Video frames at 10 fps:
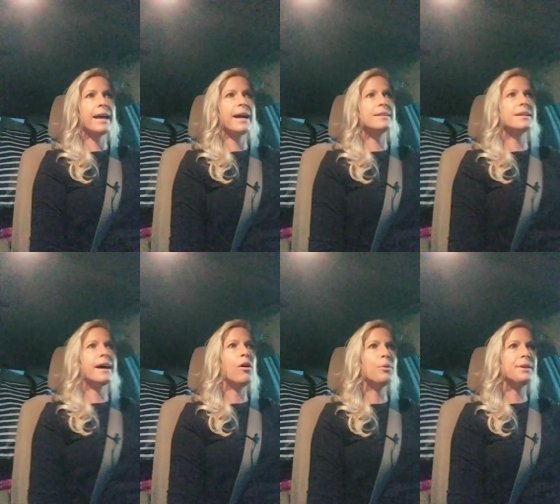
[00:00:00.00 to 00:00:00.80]
And
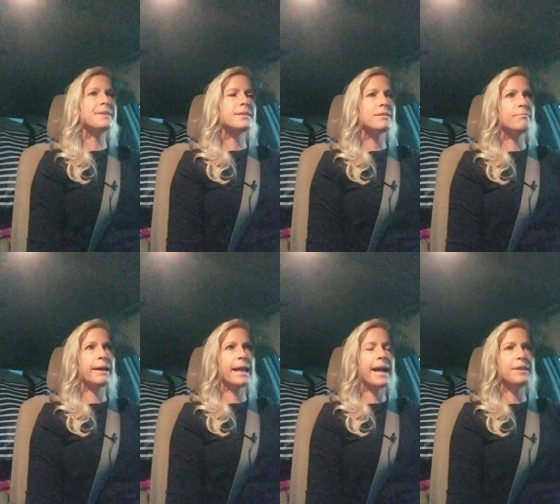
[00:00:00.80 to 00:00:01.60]
I always,
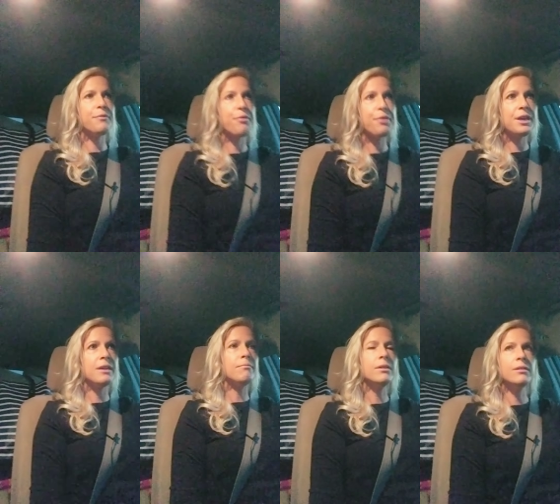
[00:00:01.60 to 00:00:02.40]
my kind of
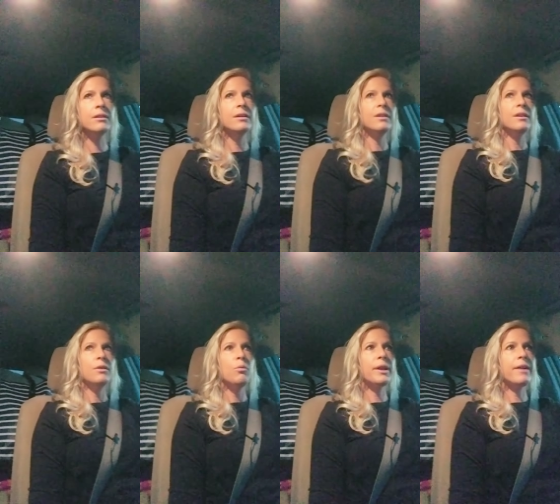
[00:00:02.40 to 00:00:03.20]
theme
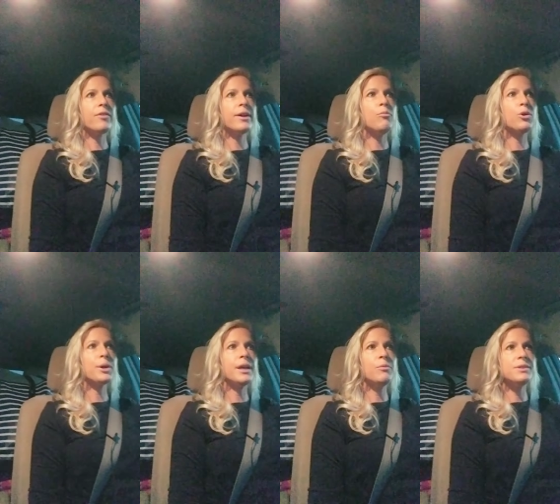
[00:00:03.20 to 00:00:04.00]
whenever I'm
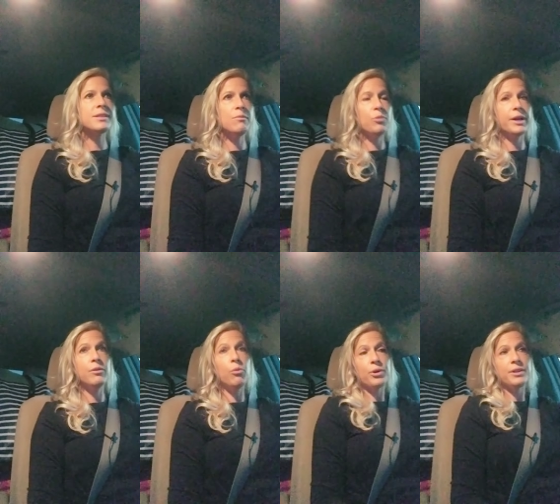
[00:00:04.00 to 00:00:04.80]
working with
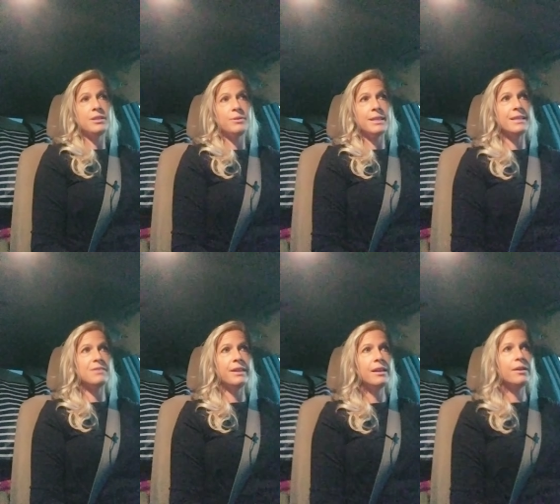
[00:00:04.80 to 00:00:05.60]
someone or doing
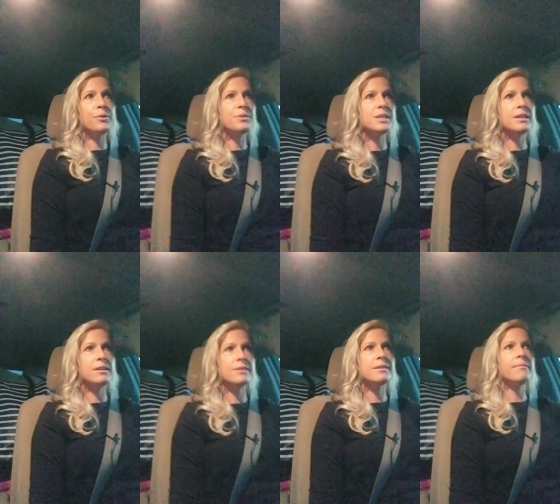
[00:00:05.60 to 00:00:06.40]
these videos
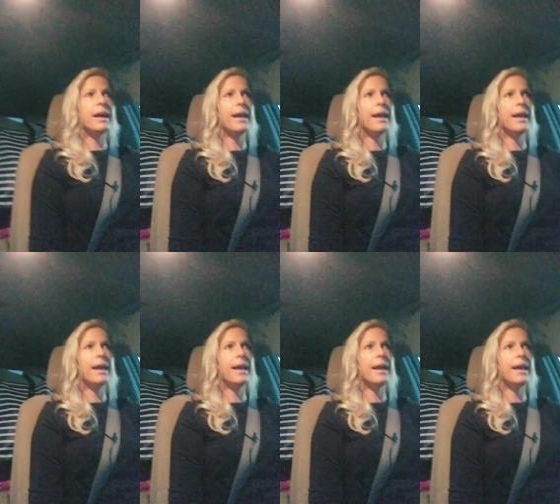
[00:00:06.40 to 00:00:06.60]
is